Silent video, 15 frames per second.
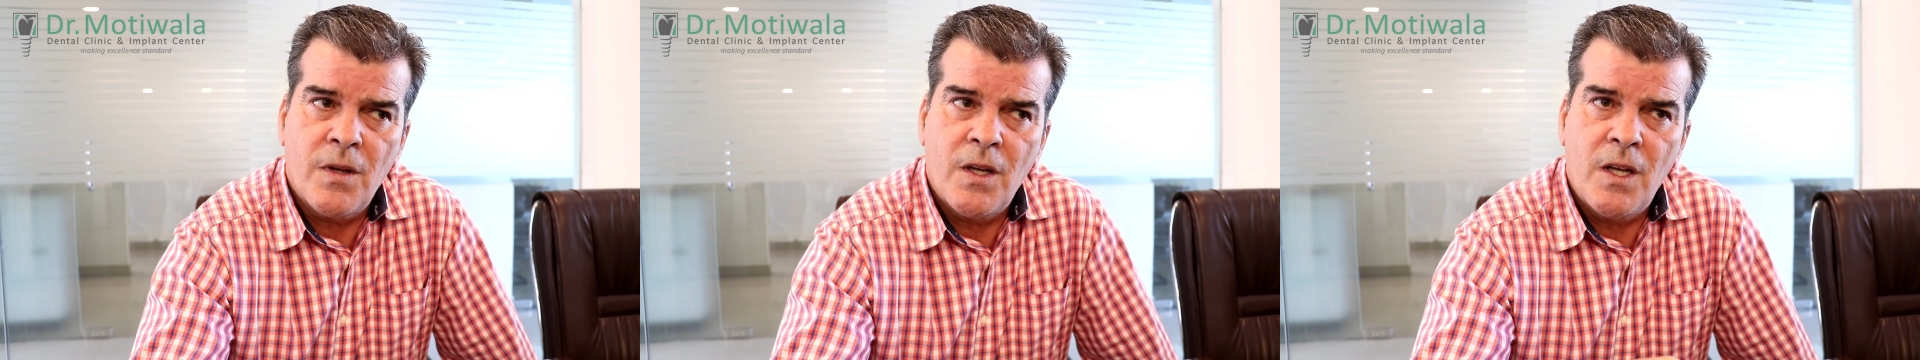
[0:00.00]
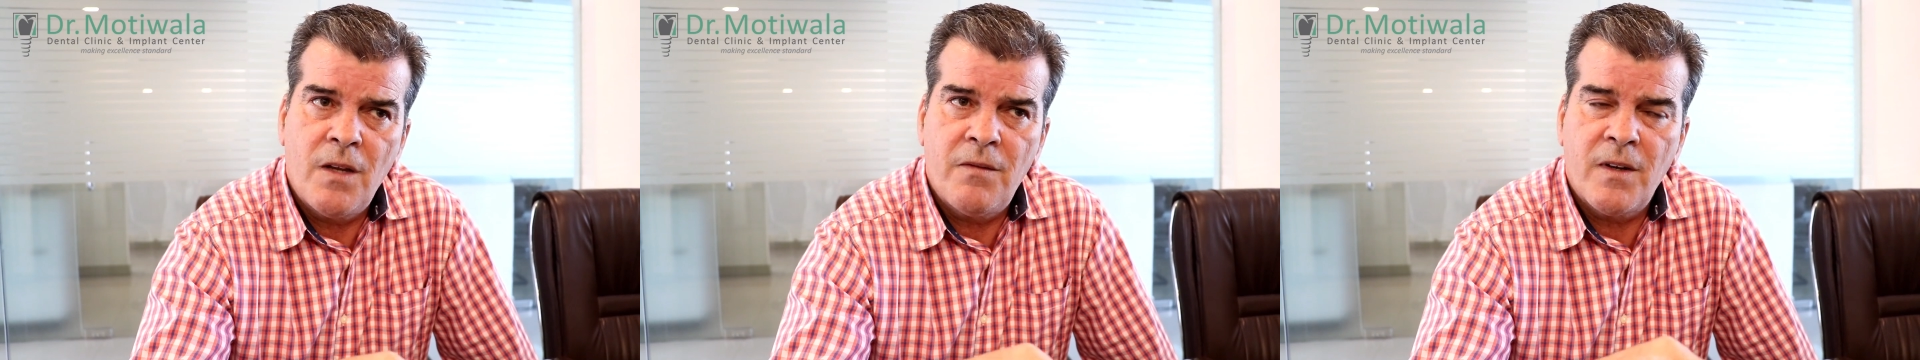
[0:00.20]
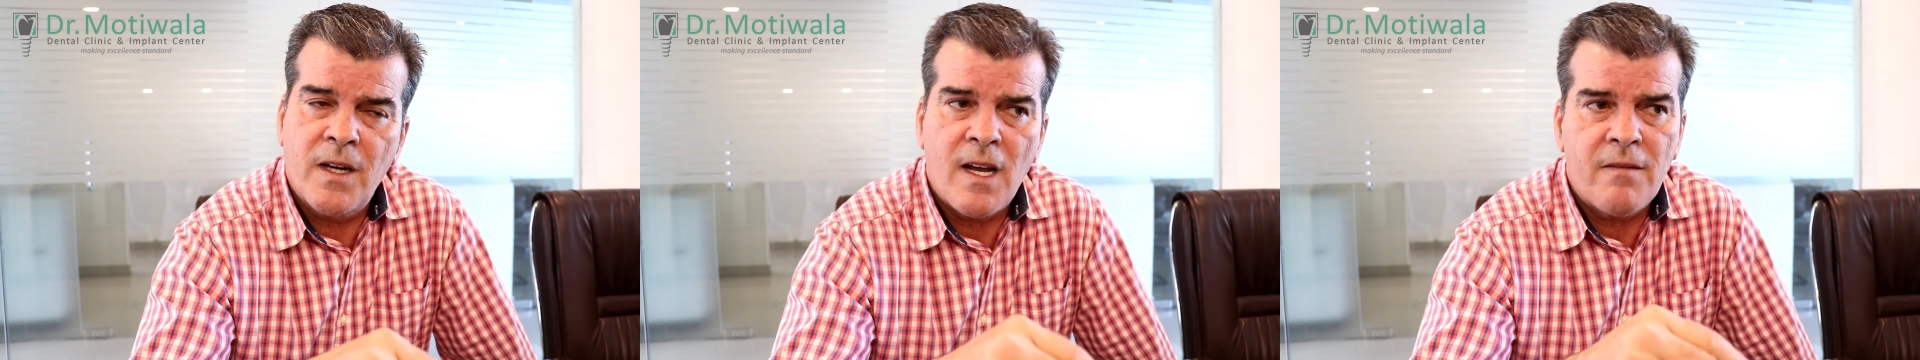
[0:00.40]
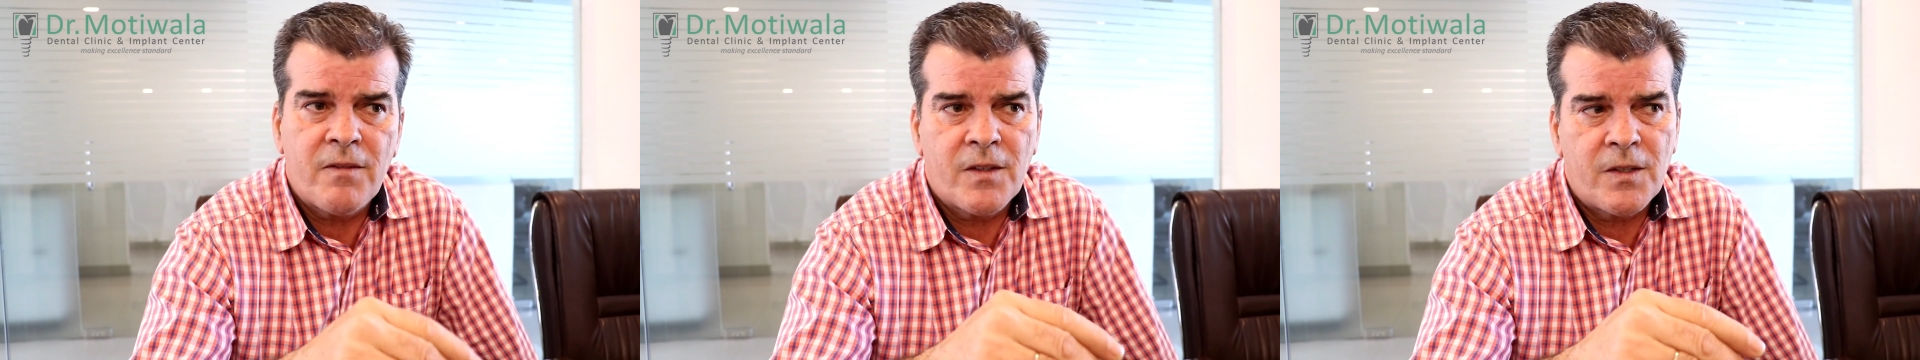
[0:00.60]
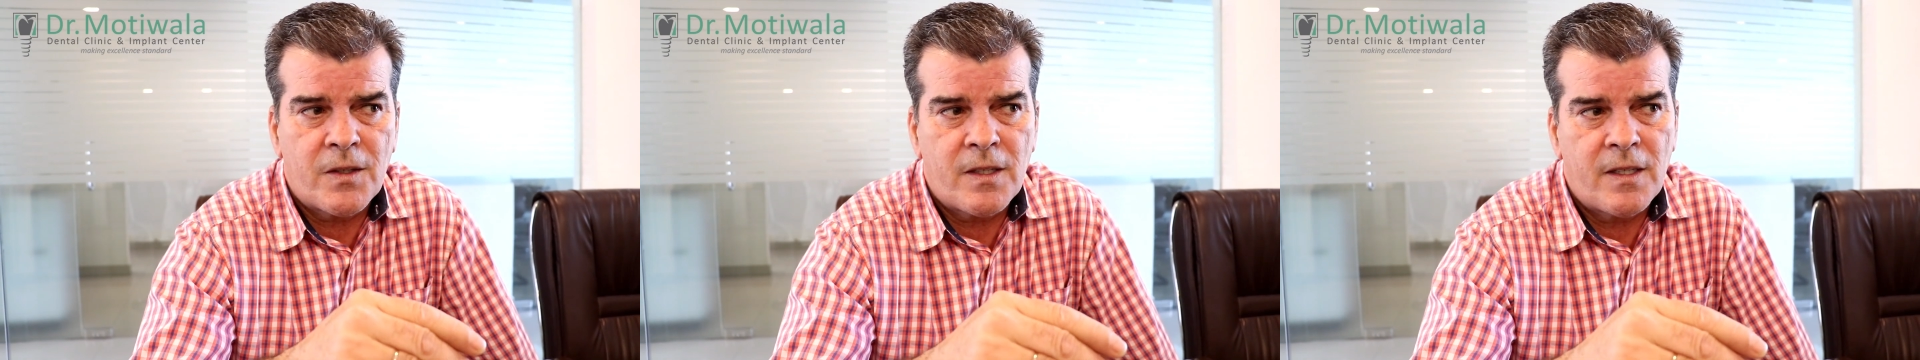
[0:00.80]
Even
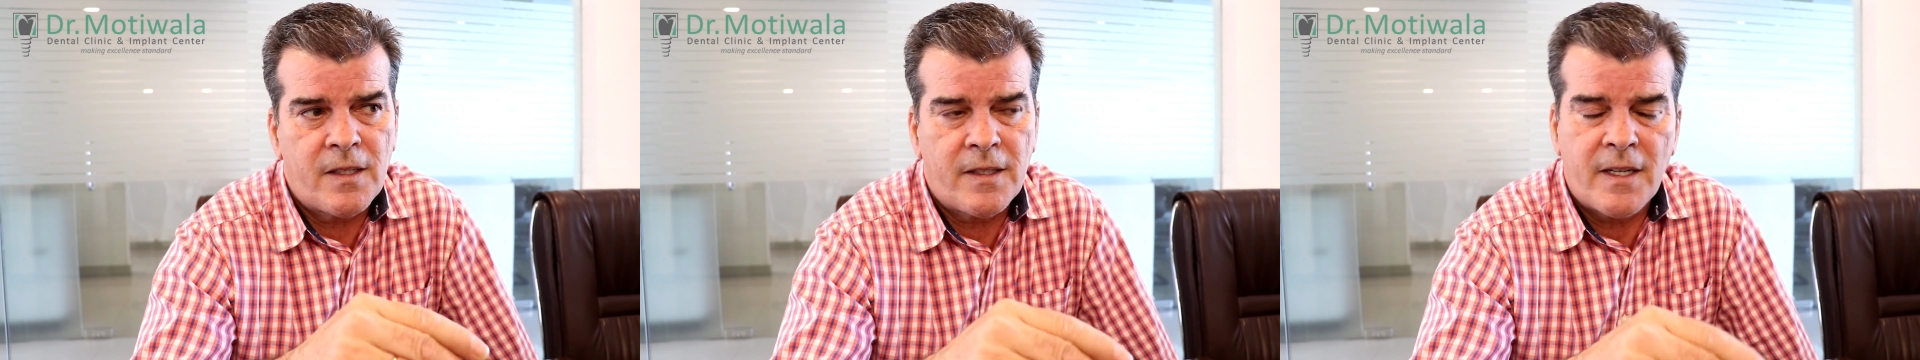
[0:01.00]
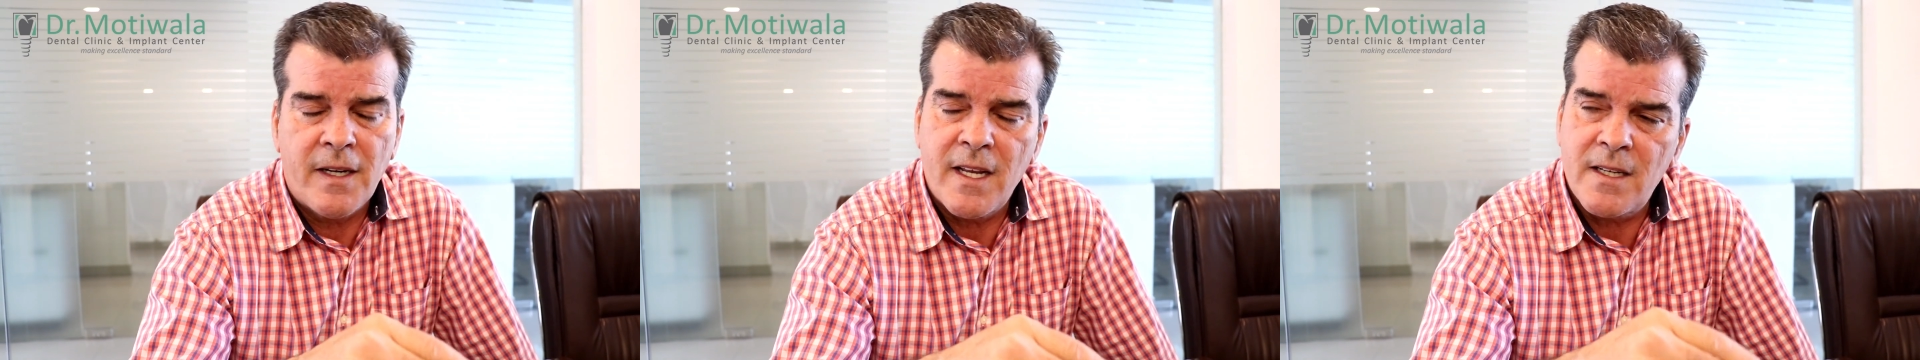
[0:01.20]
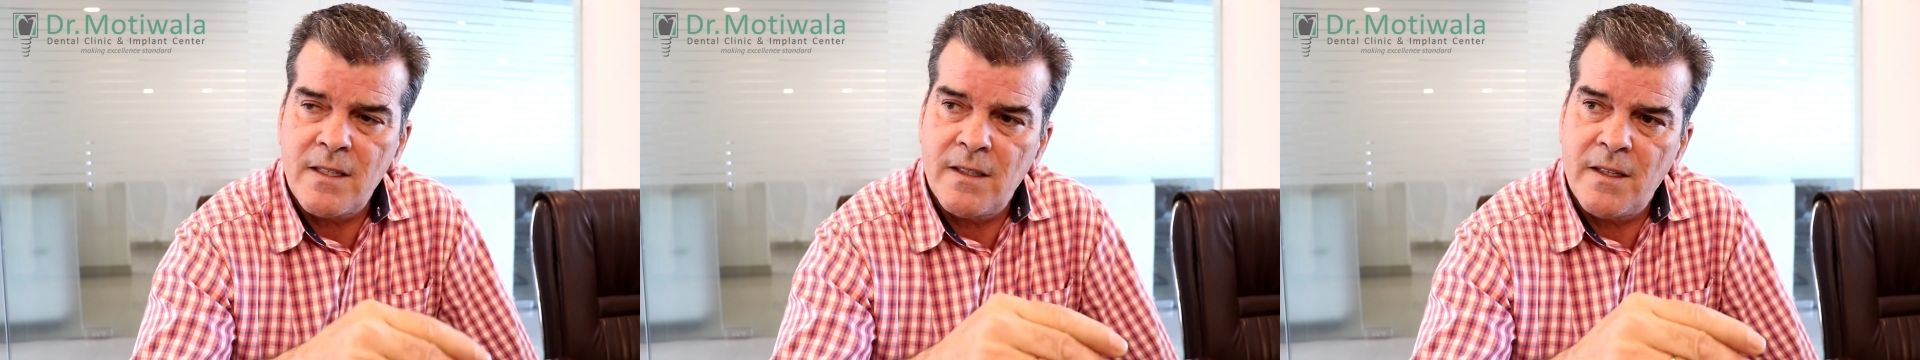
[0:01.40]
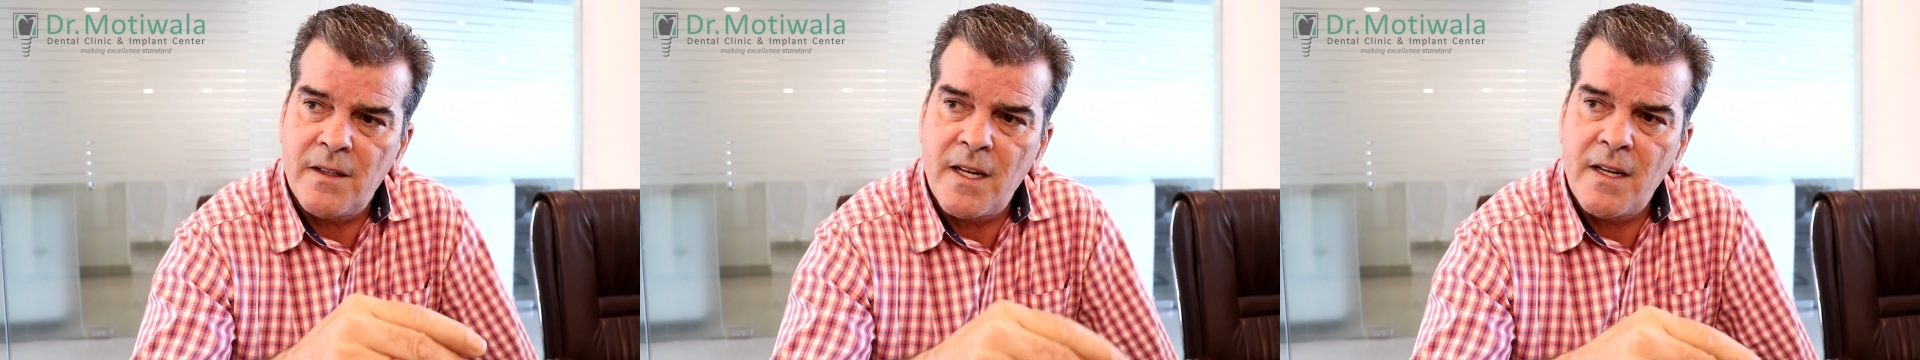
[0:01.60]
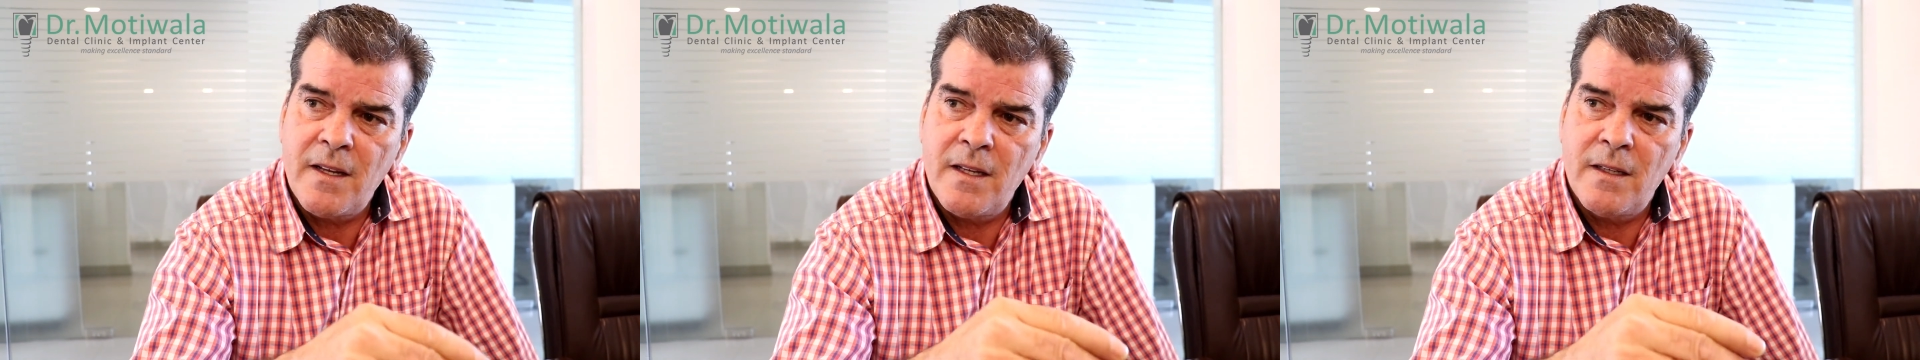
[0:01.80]
after
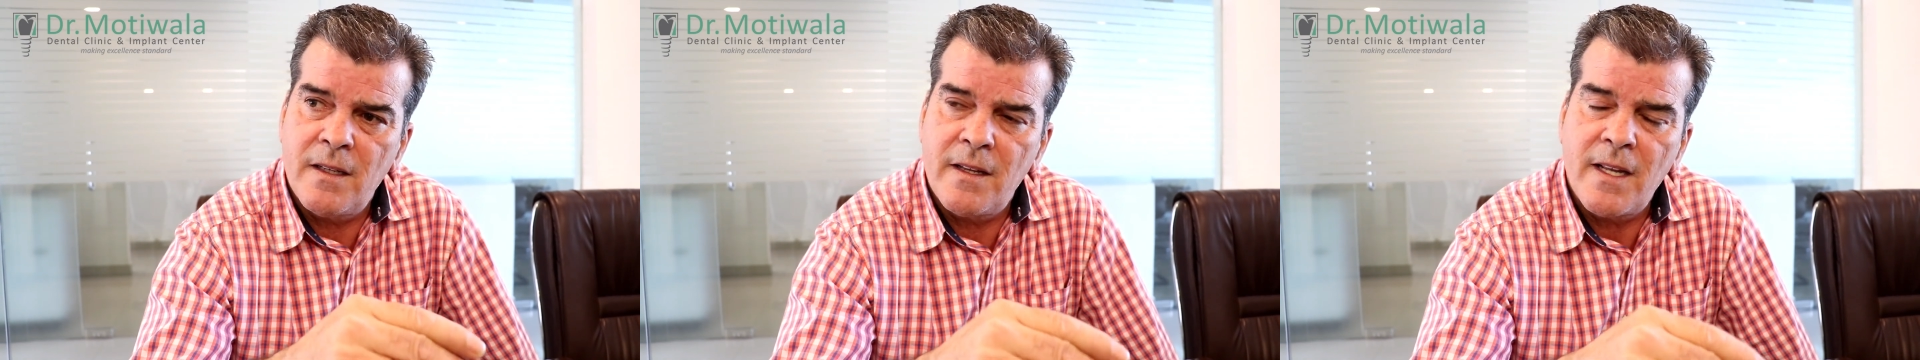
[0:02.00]
the